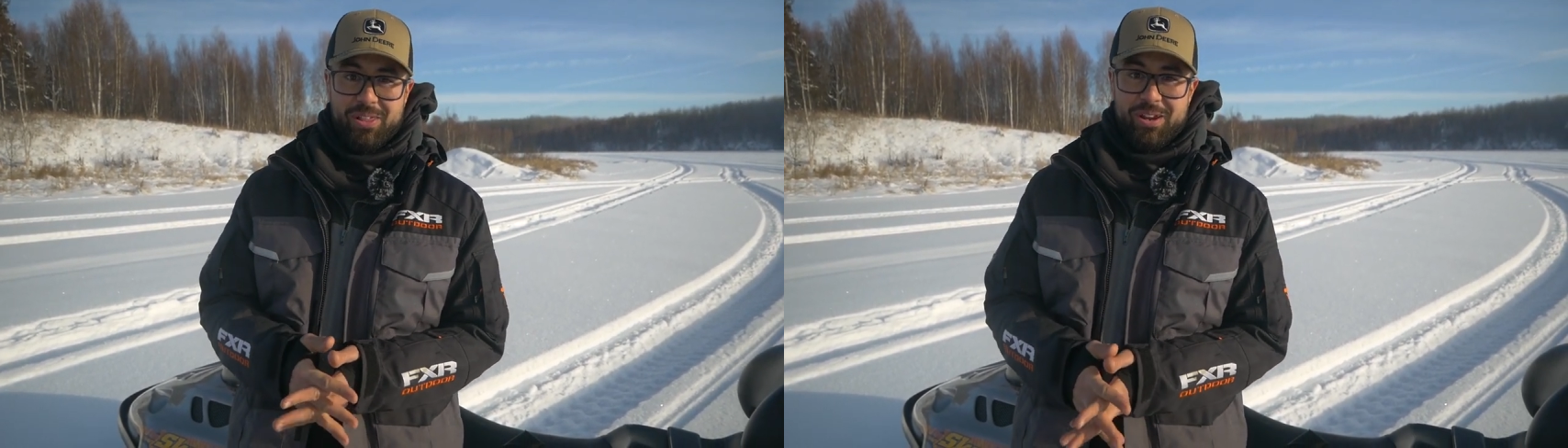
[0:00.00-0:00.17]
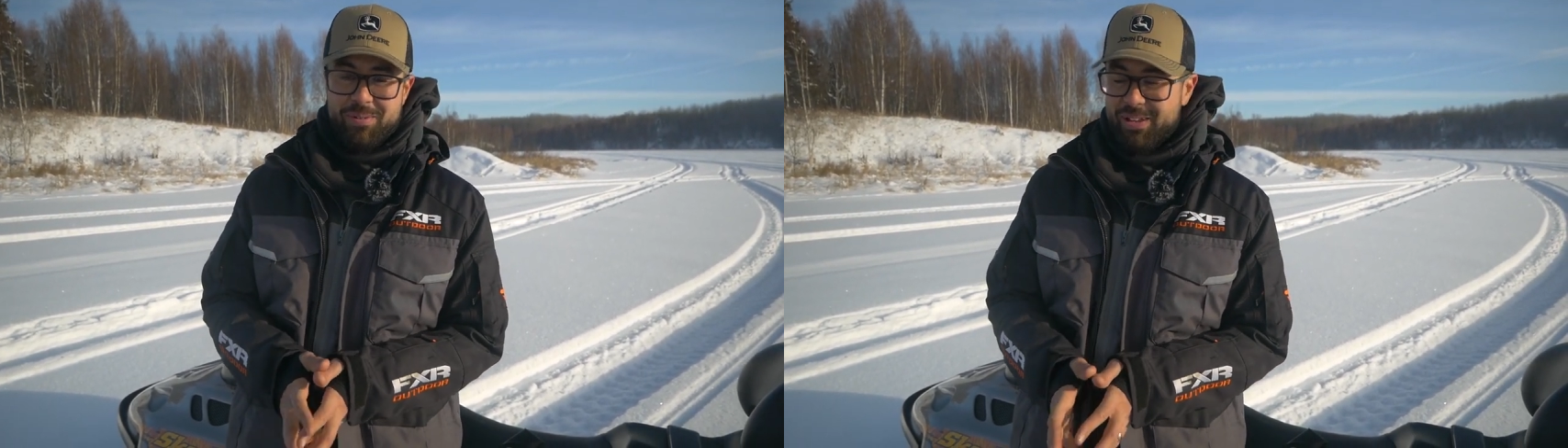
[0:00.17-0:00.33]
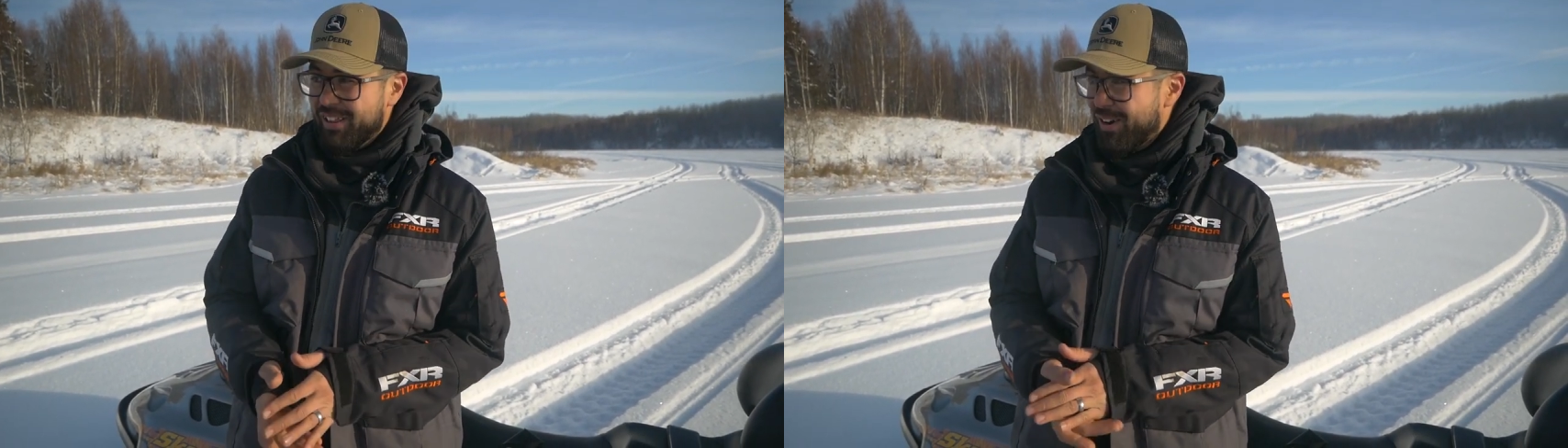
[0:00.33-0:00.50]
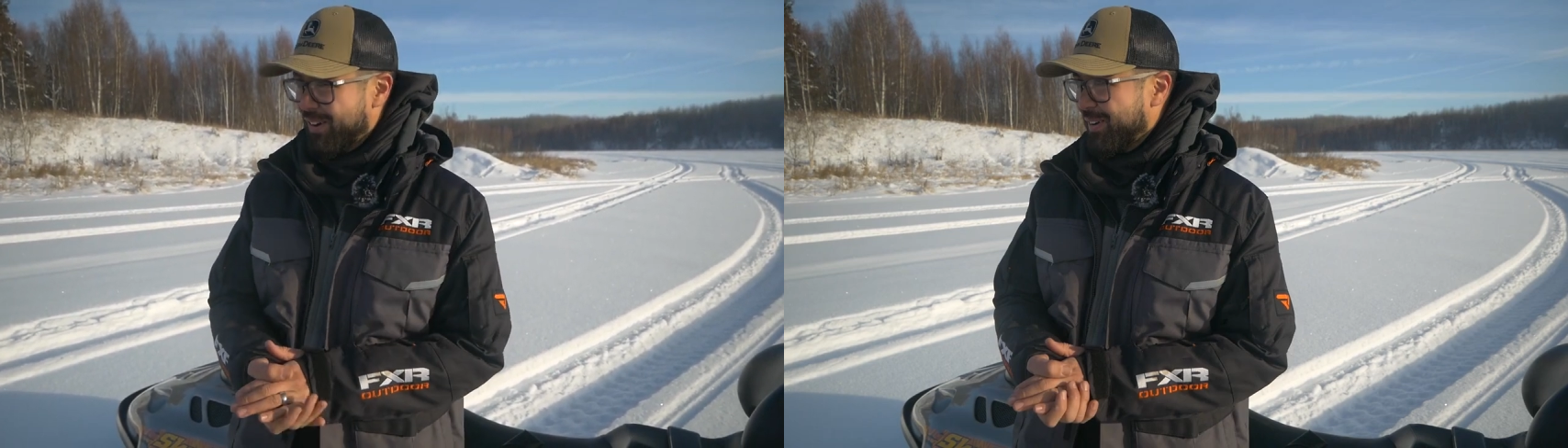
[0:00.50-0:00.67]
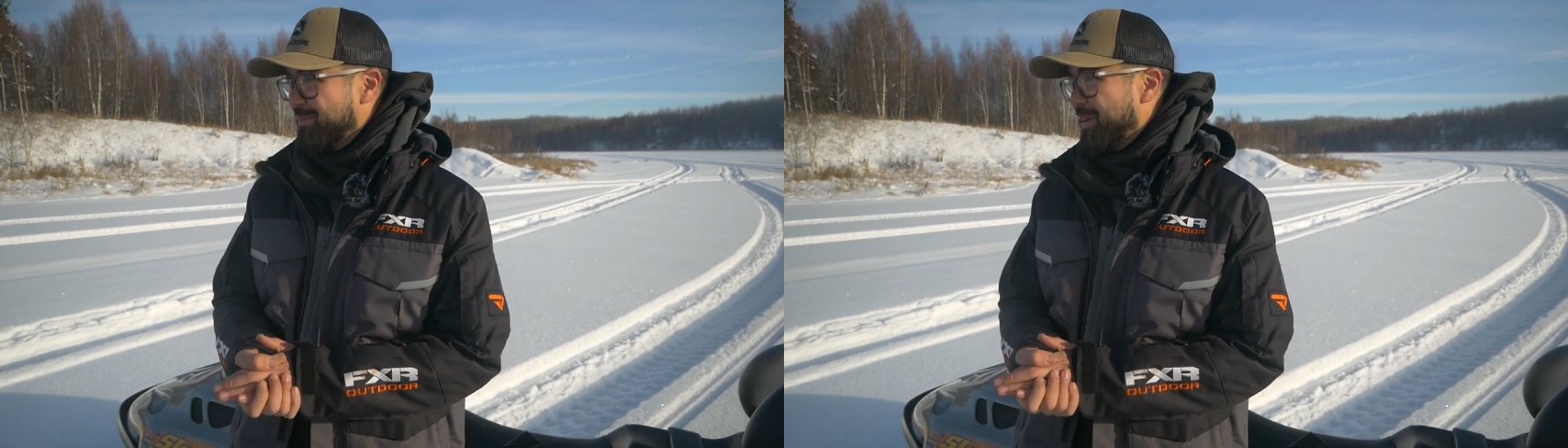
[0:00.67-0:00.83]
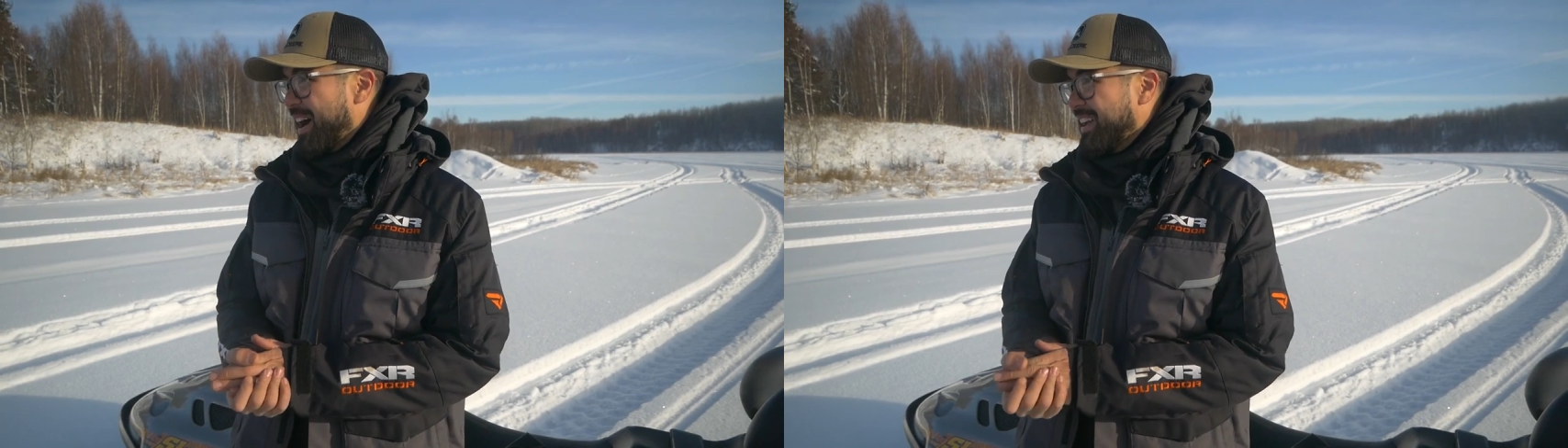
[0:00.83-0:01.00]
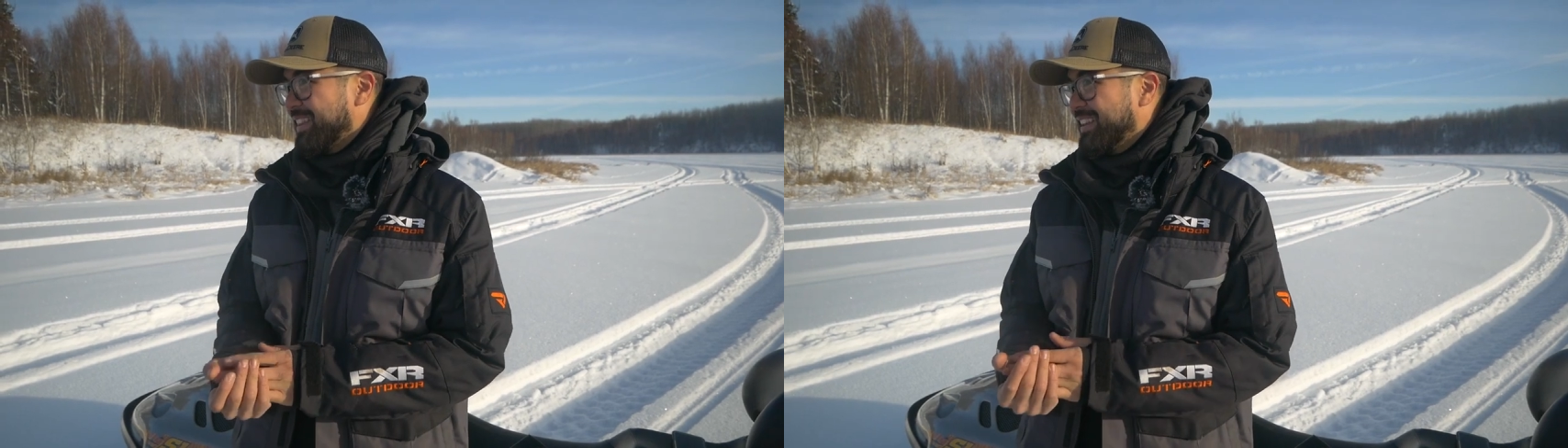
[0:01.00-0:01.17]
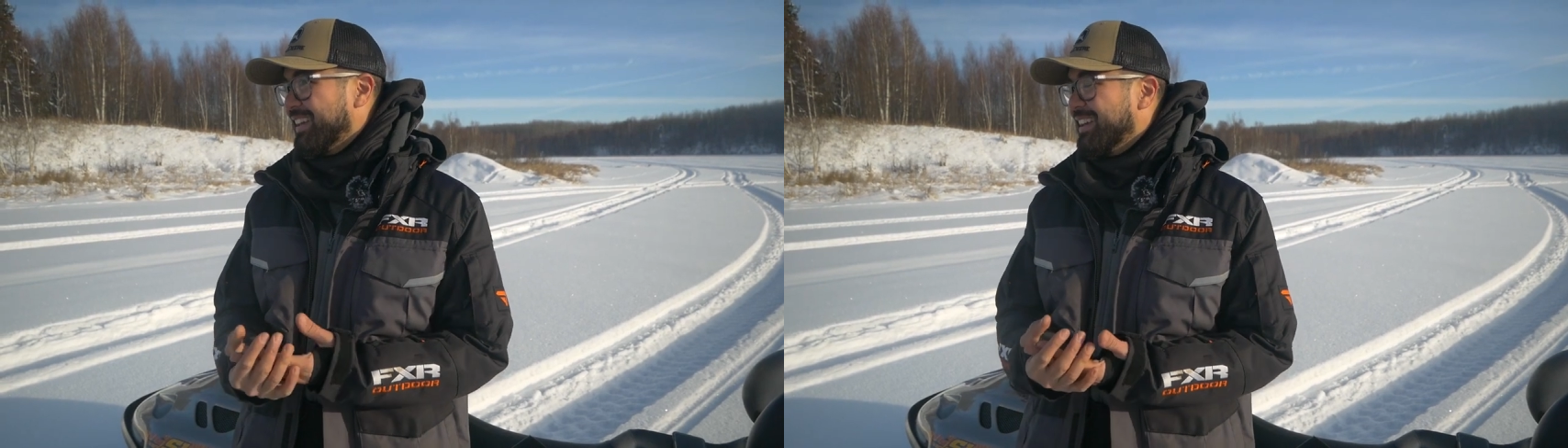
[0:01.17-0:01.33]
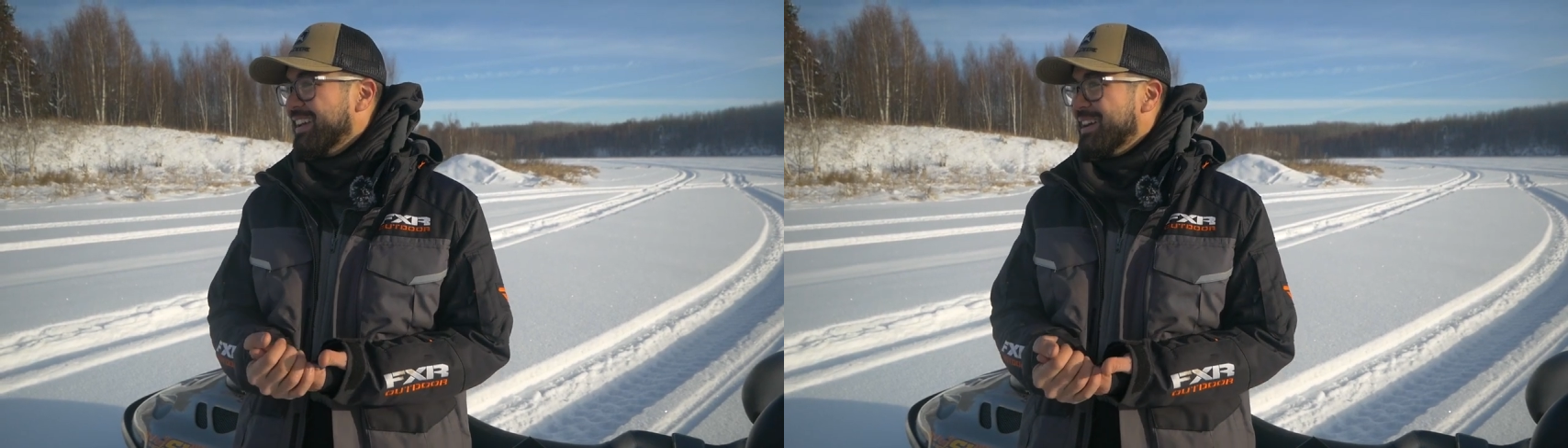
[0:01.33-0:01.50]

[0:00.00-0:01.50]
a little bit low, behind, the,